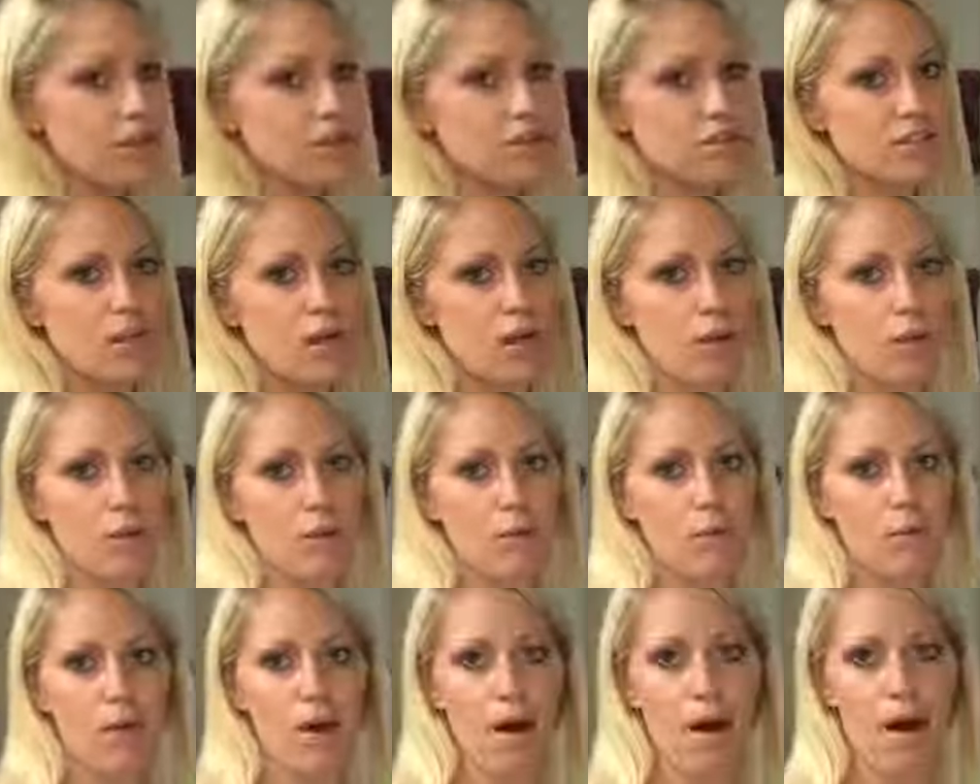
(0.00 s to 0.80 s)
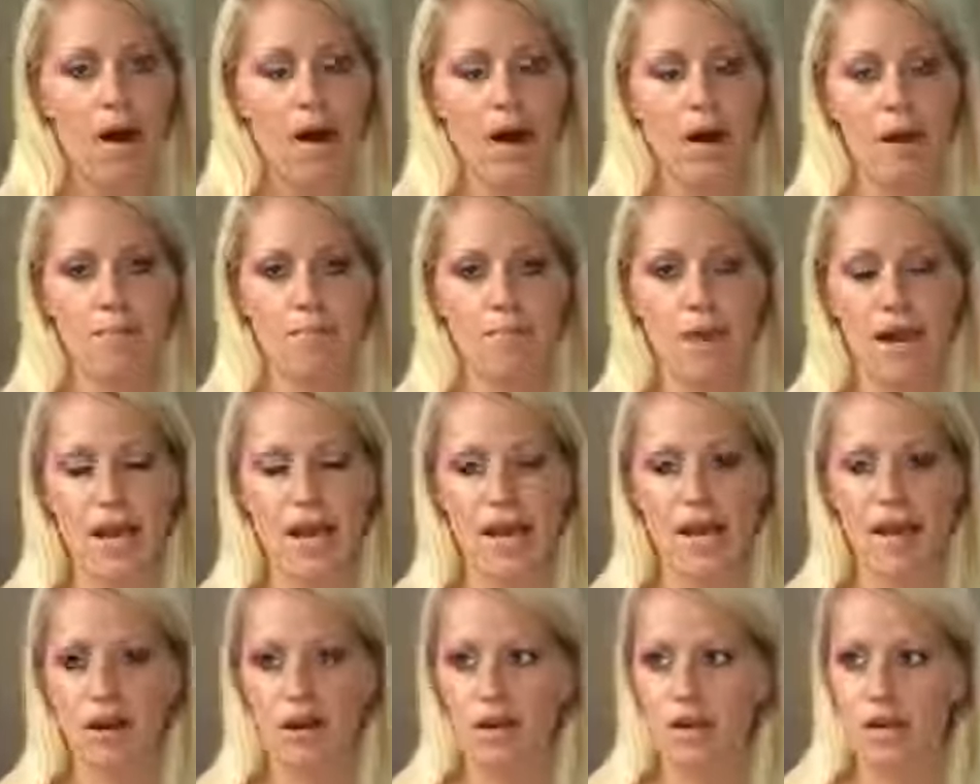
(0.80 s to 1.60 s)
So uh, my
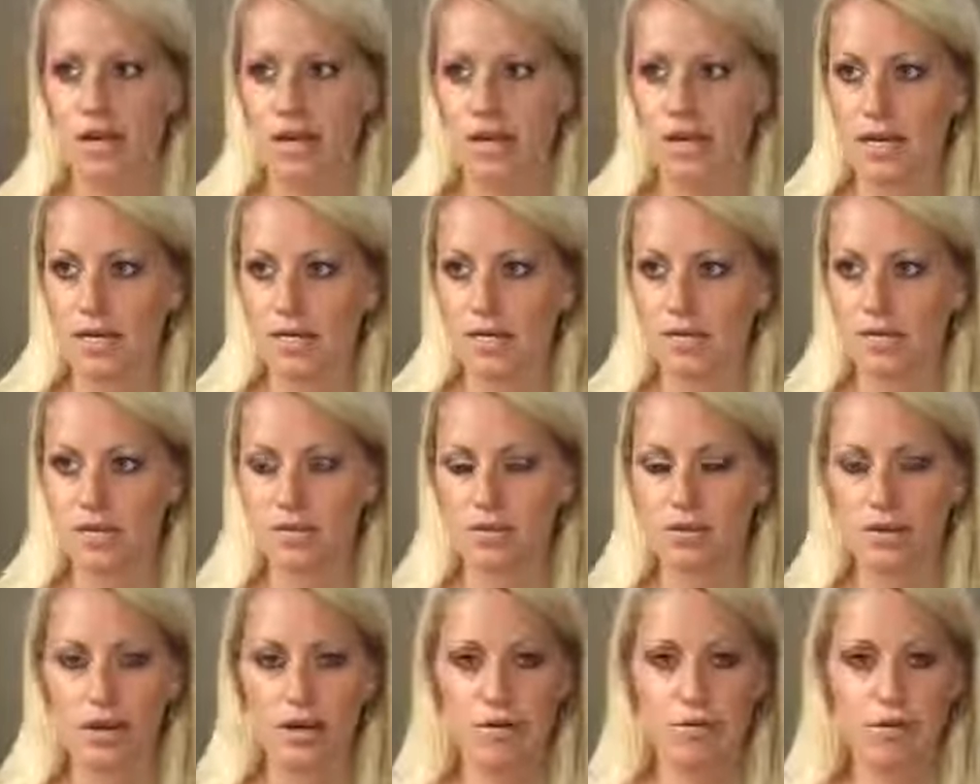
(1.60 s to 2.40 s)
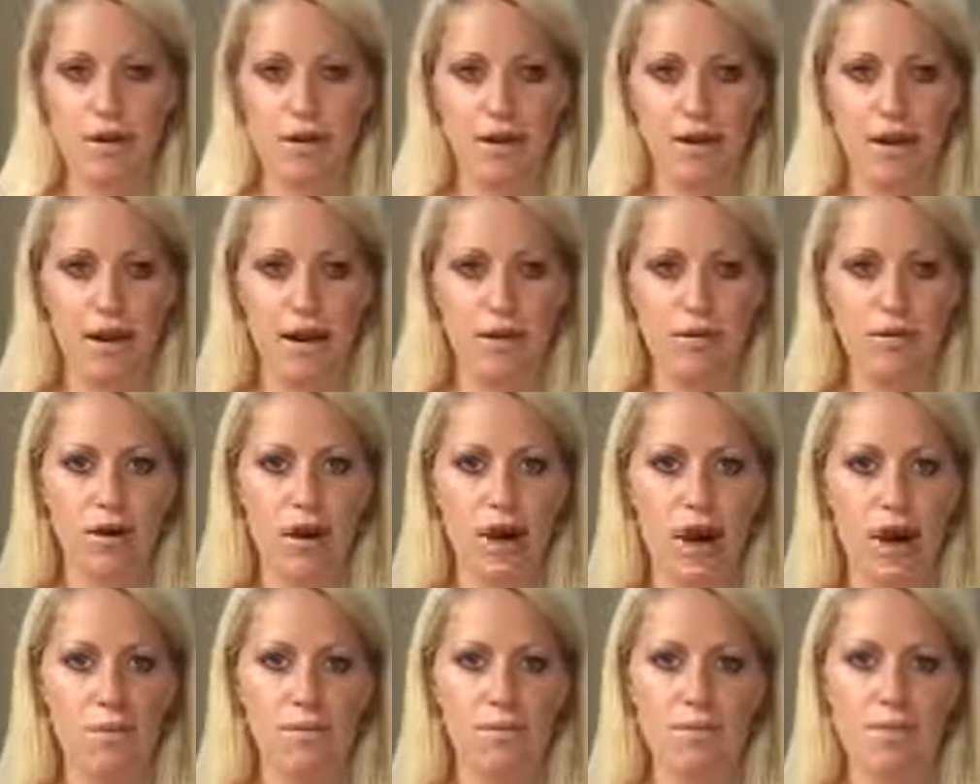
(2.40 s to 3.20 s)
hair is straight right now,
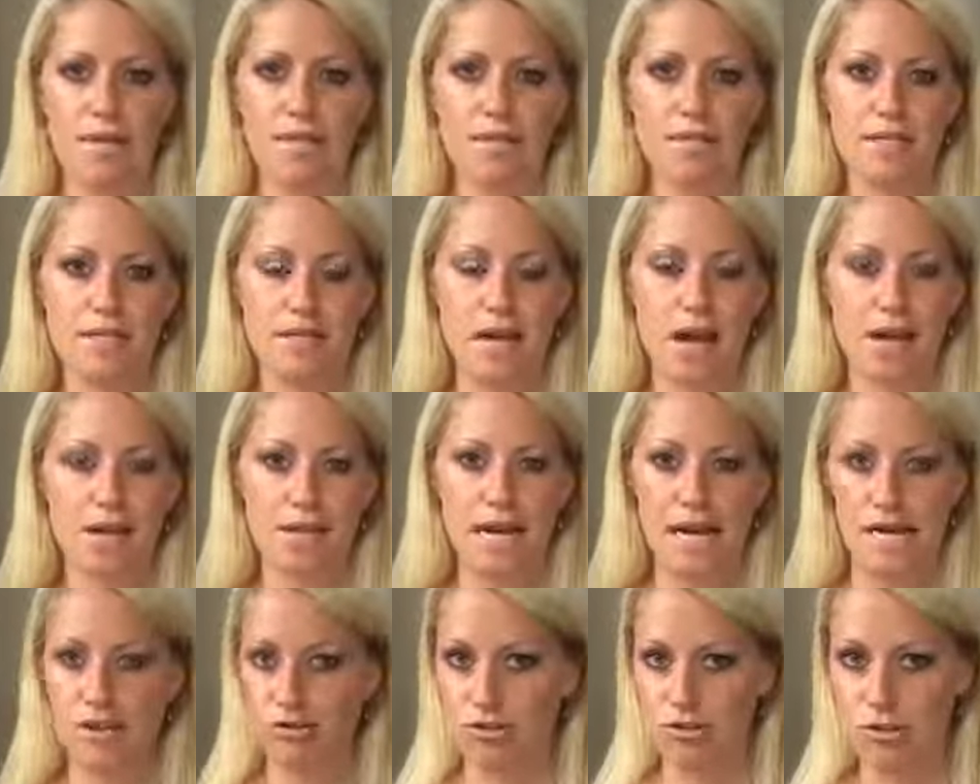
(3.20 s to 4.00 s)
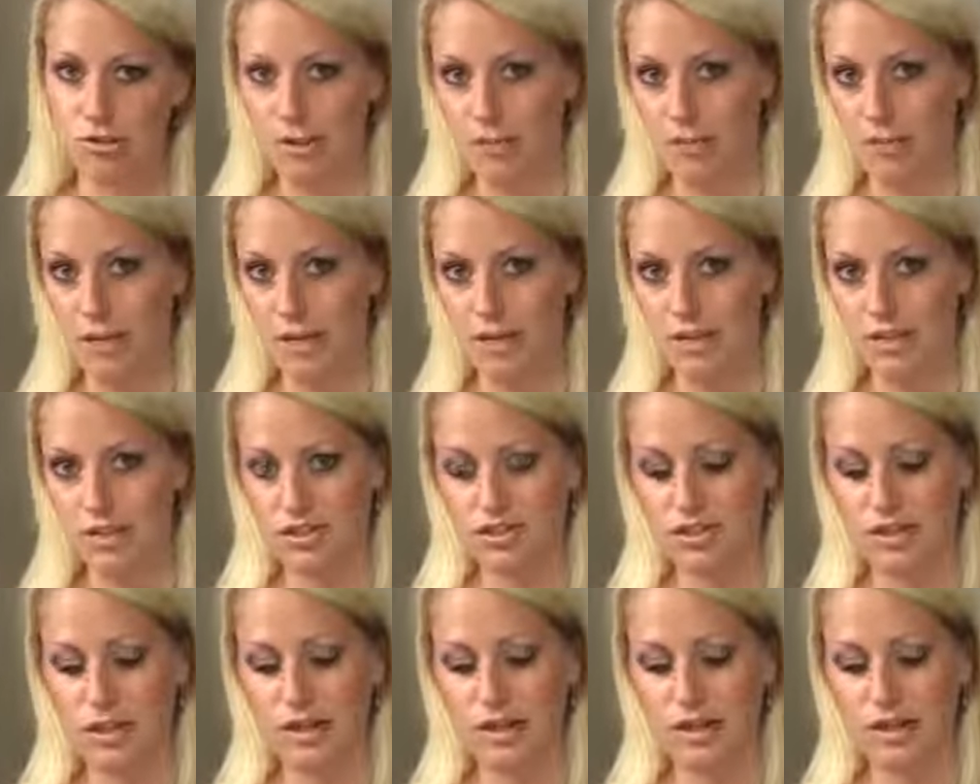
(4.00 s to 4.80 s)
um, but it's not naturally pinned
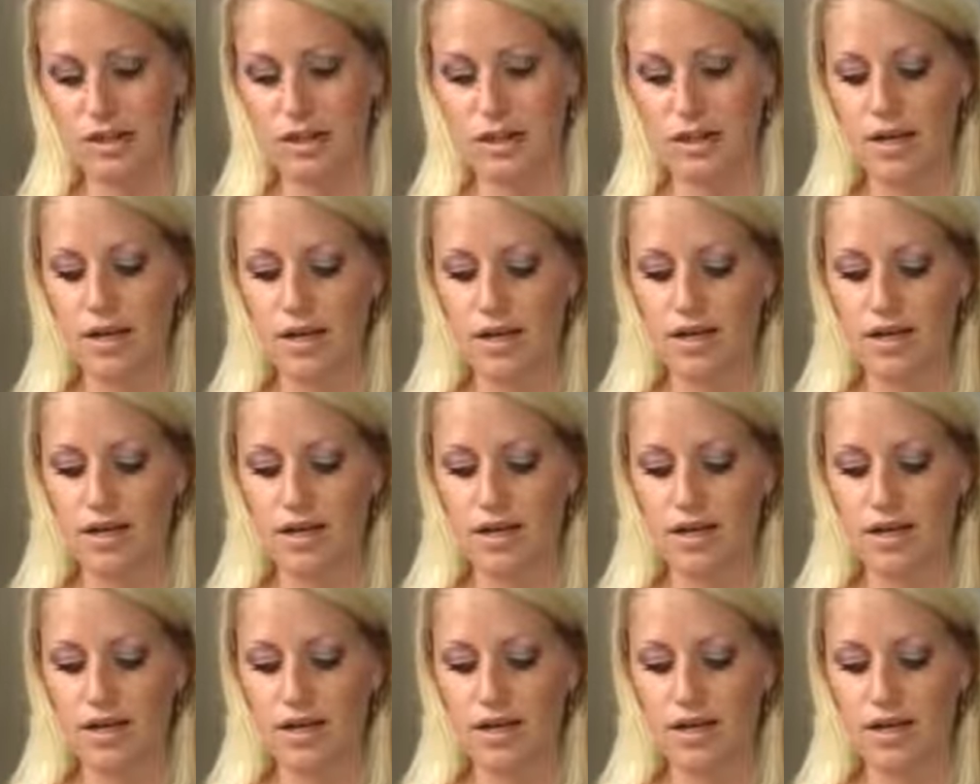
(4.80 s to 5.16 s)
straight.